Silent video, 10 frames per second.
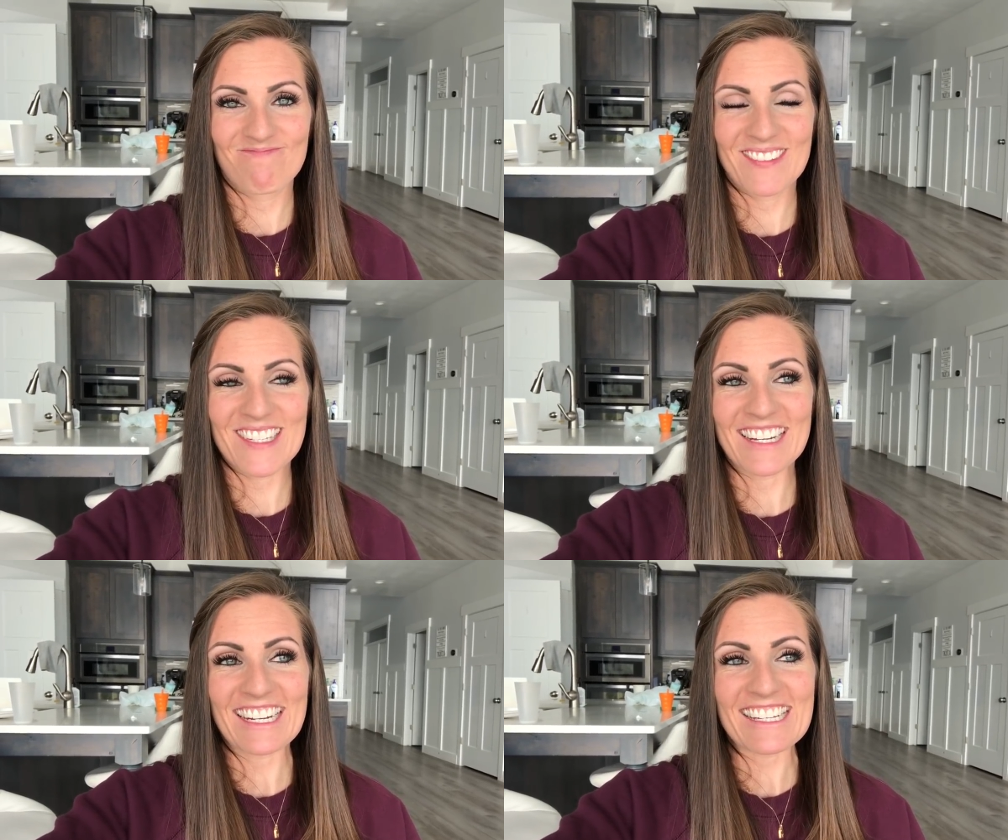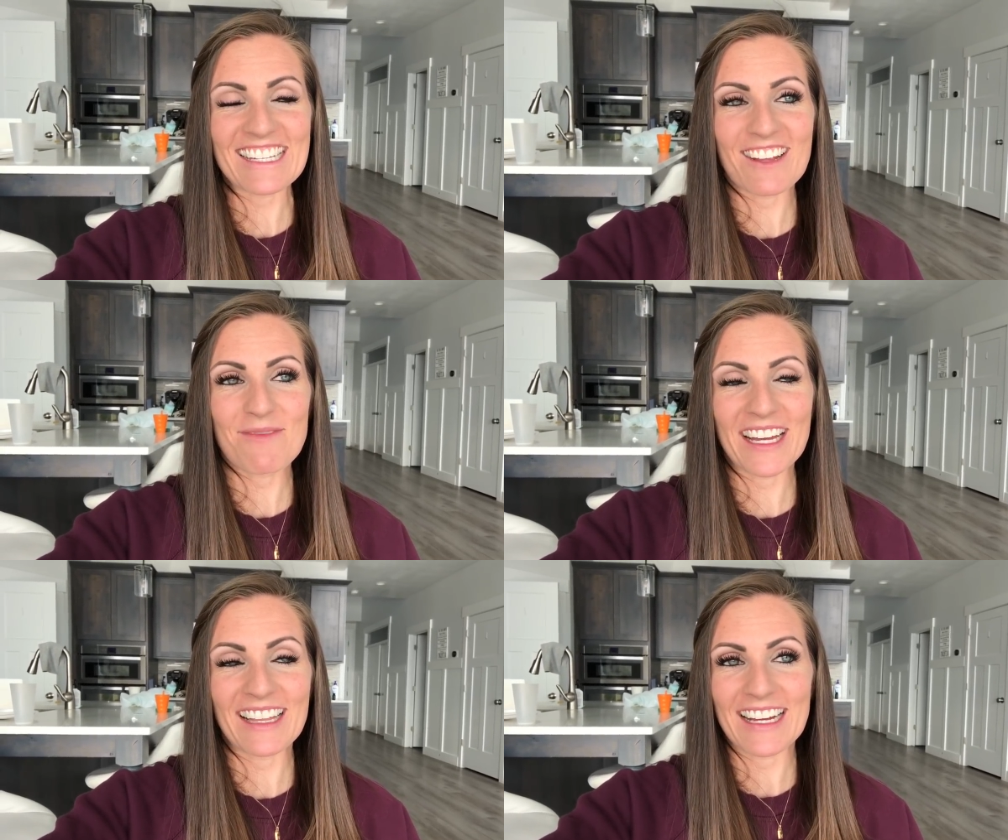So I'm going to save
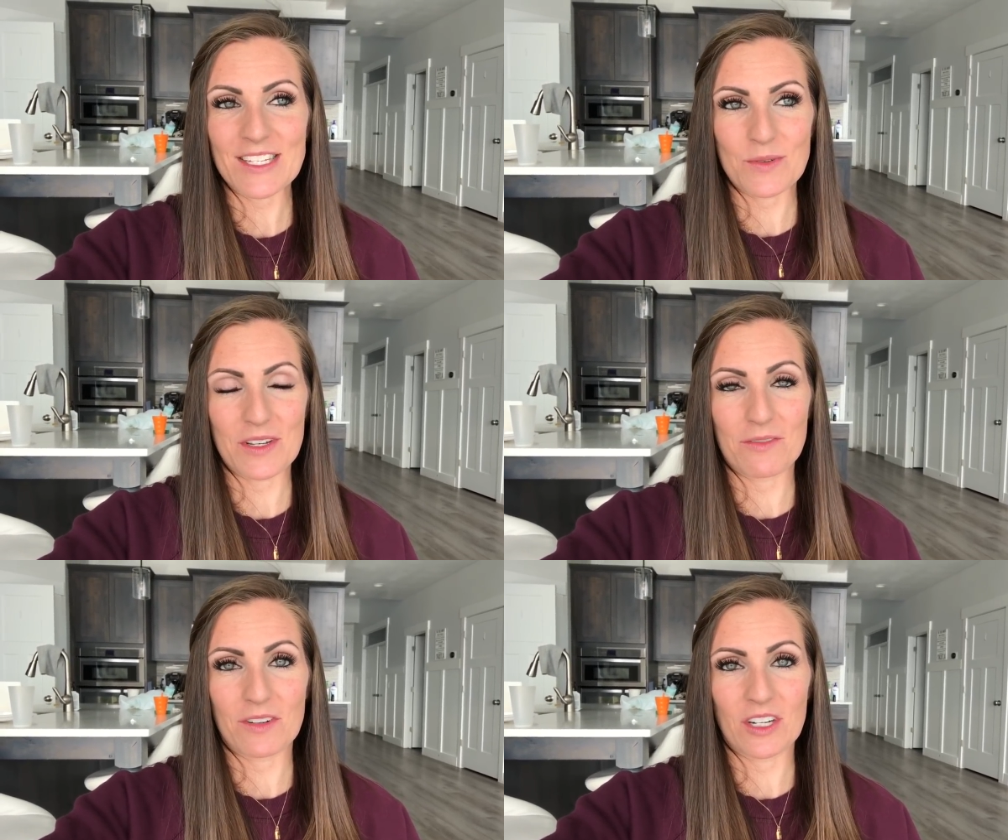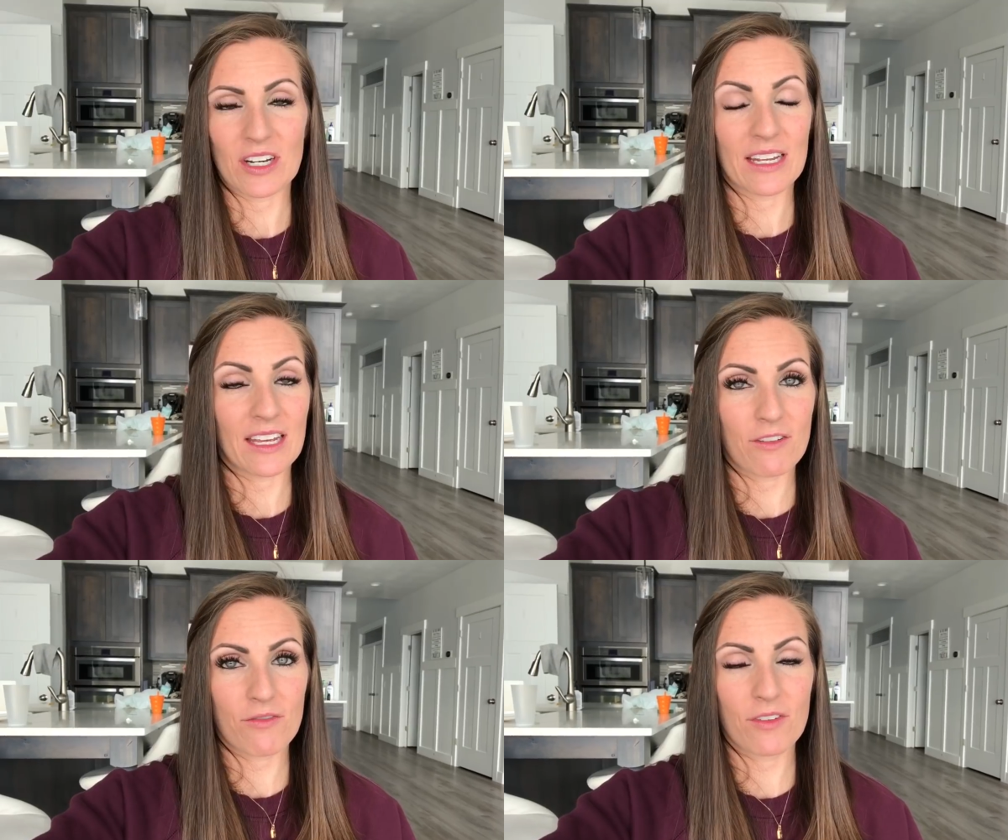my last one for
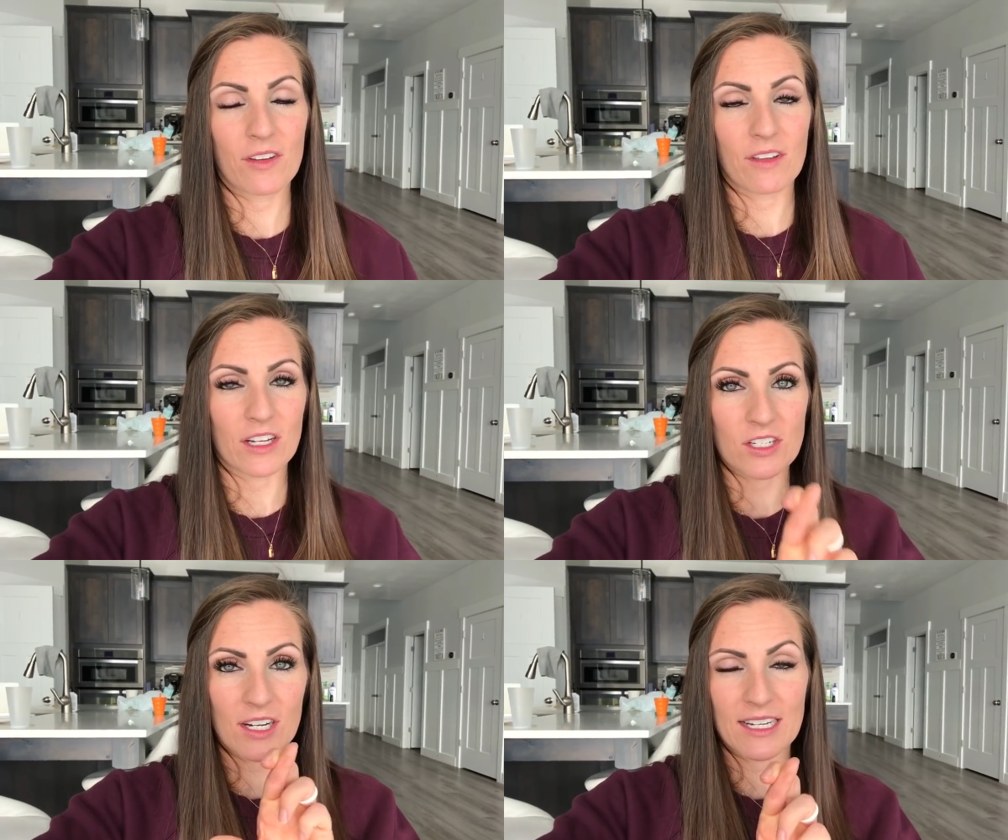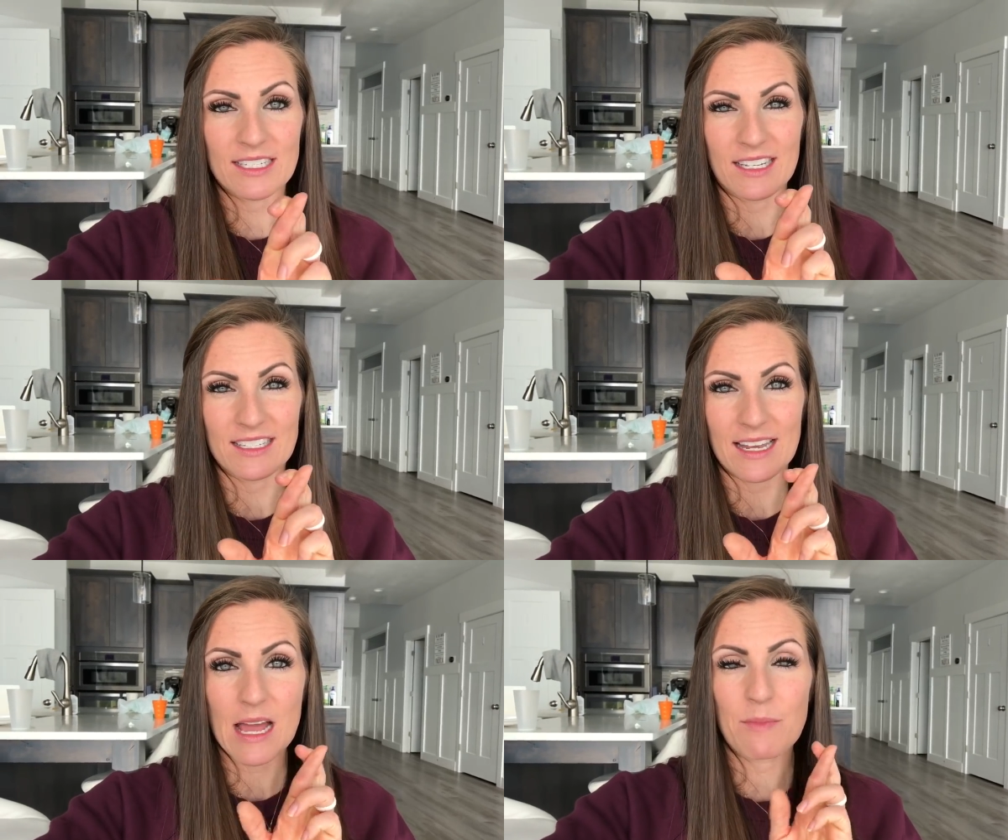if, fingers crossed, it
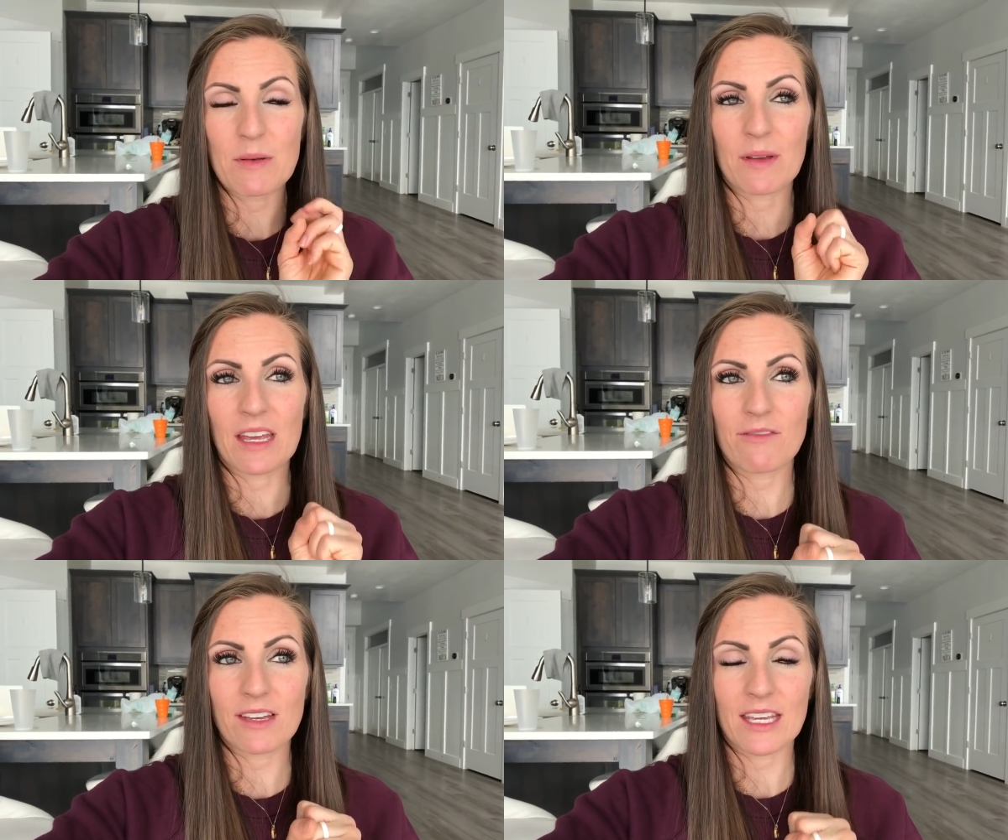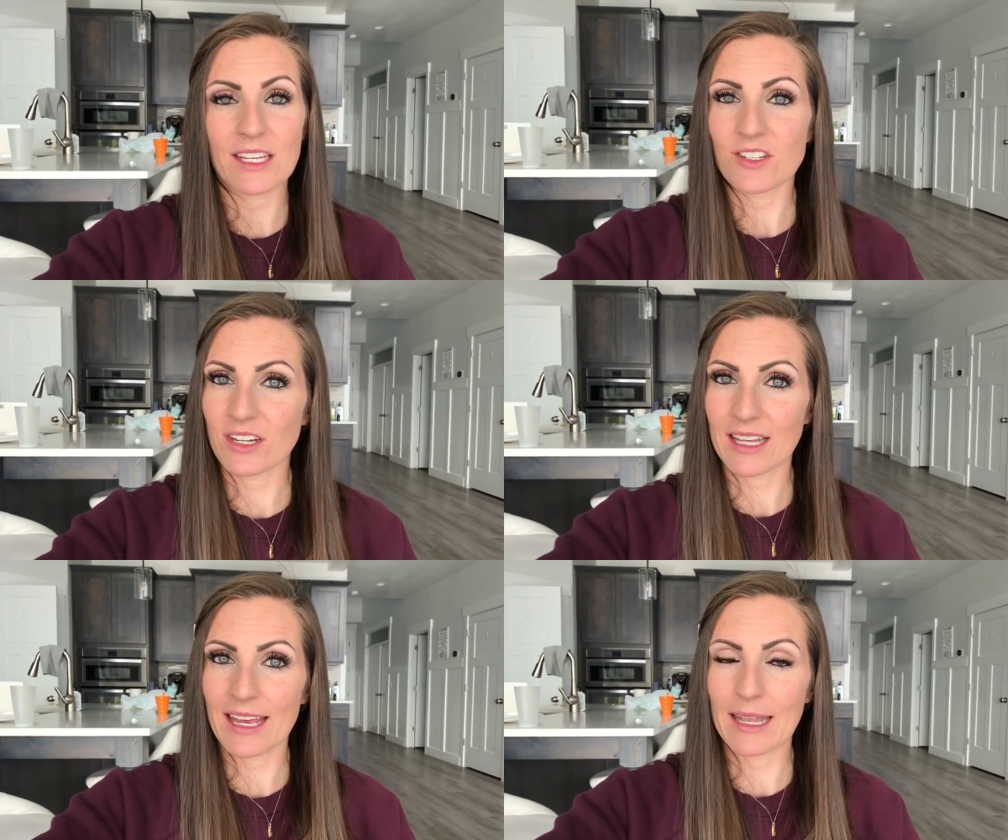doesn't happen, but if I get
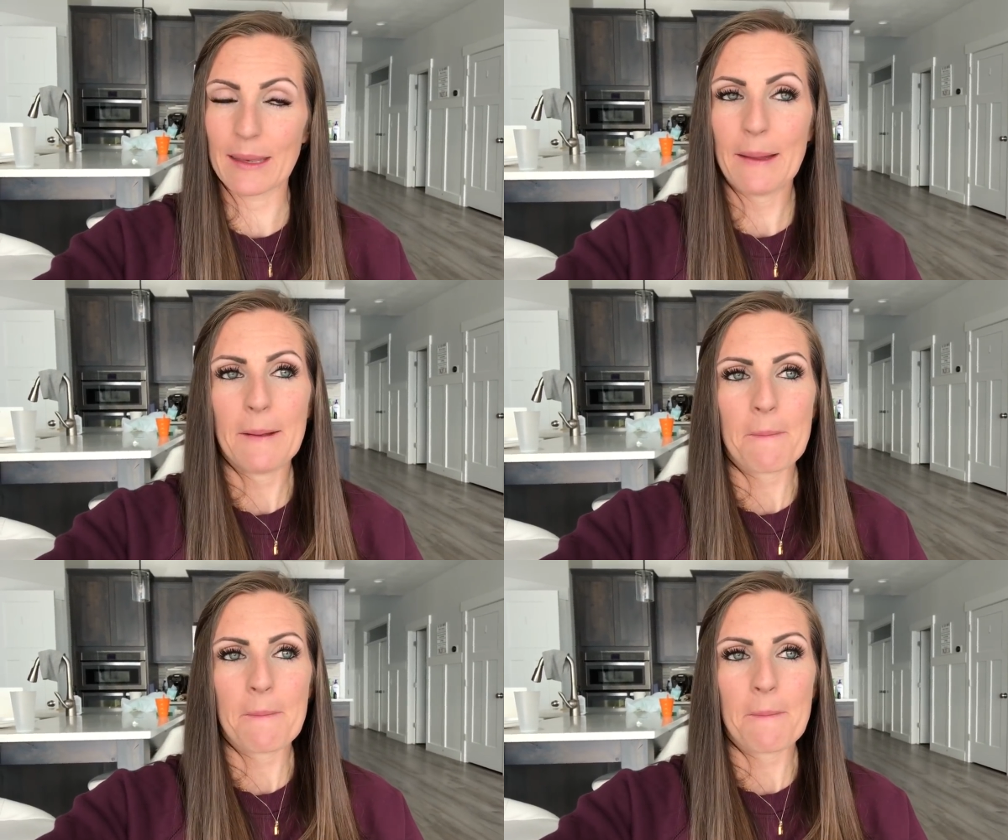injured again